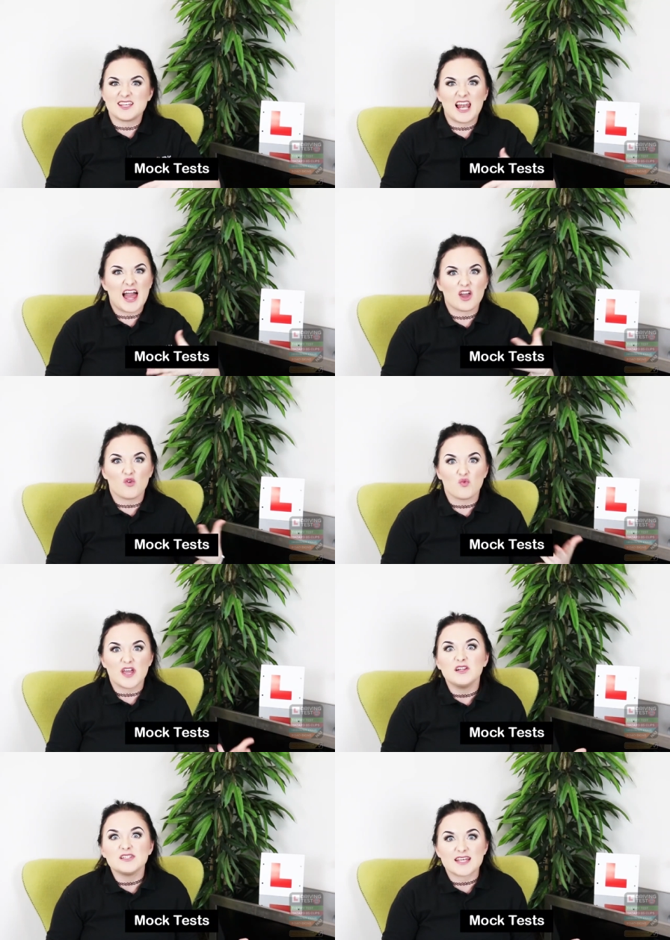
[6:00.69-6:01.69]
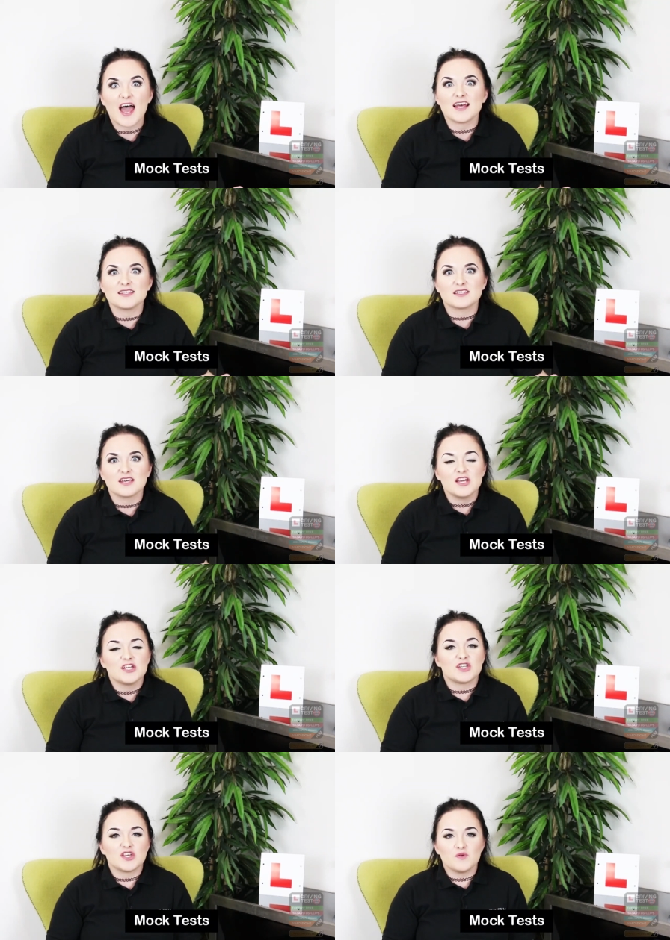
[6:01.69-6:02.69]
it like a real test.
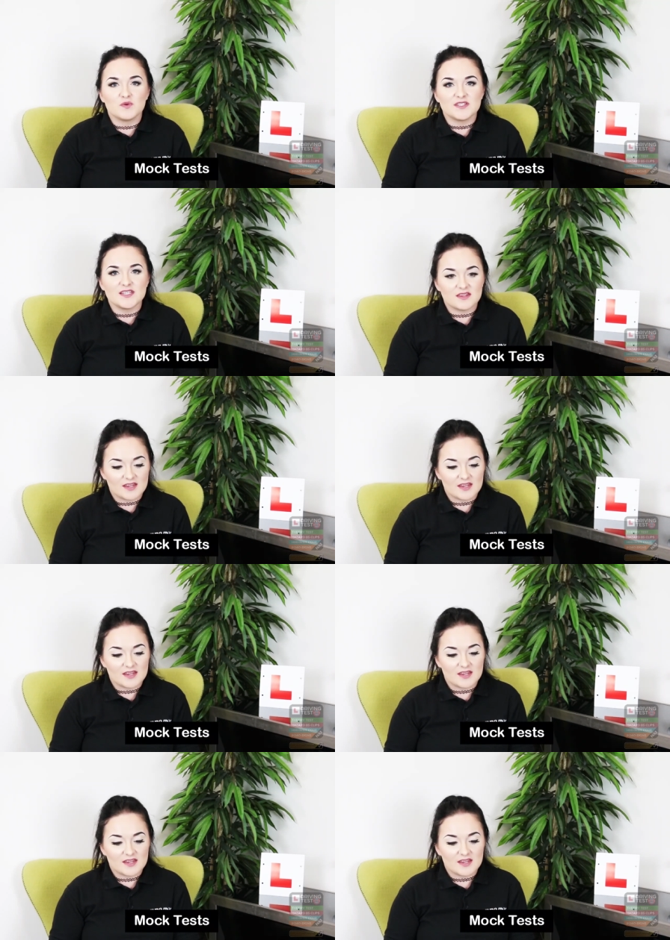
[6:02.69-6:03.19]
So you will sit